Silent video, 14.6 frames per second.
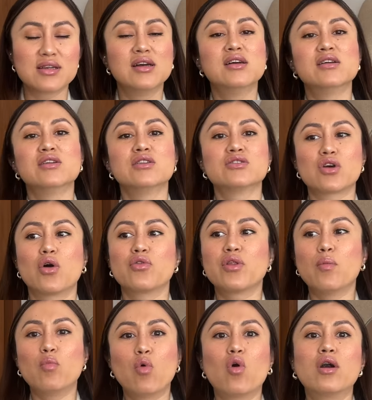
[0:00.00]
So the
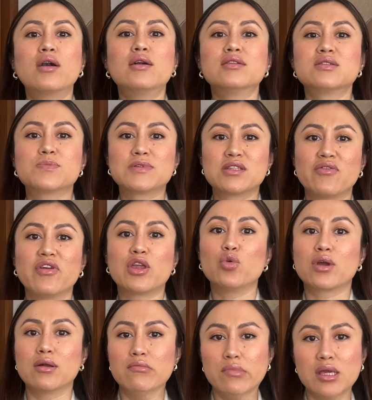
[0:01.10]
more specific you can
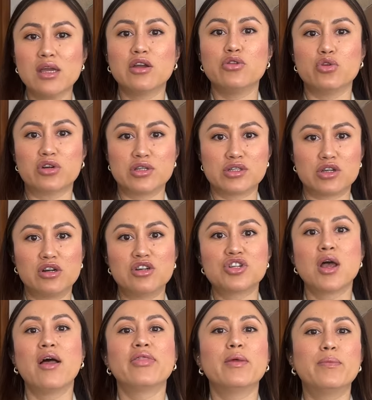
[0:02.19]
be in your search, the
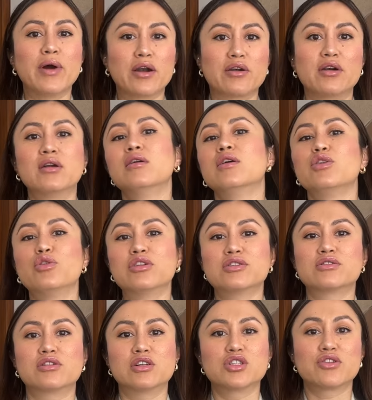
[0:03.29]
better your search
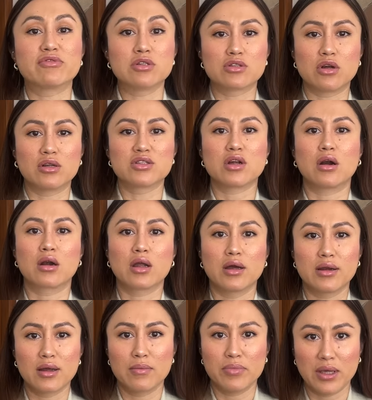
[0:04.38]
results are going to
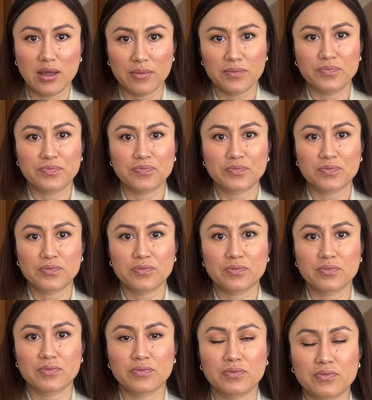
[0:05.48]
be.
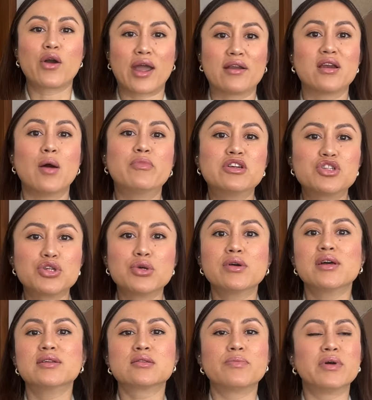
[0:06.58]
Okay, number
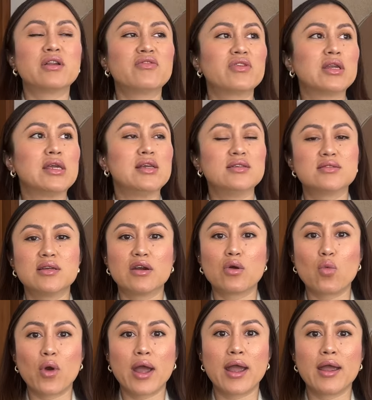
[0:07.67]
two is a bit of an
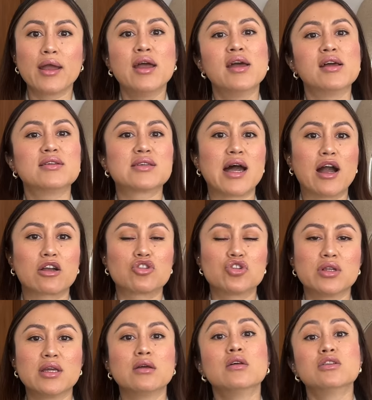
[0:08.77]
easier way, is
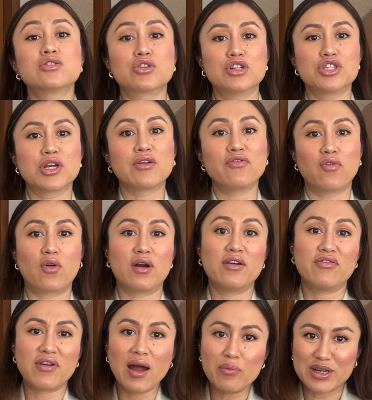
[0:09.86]
actually searching for
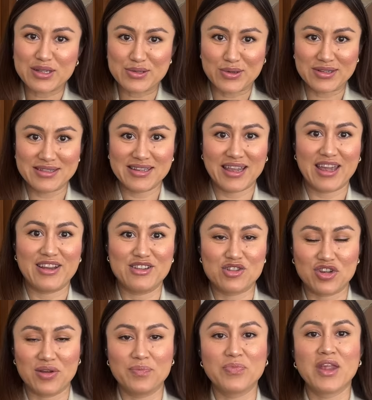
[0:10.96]
a fabric sourcing
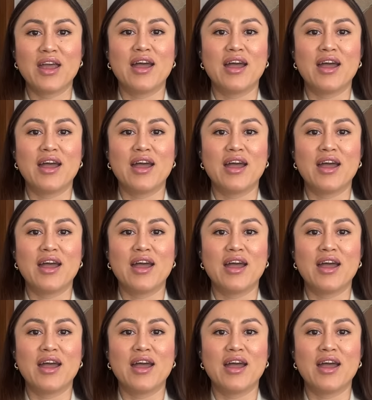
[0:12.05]
agent.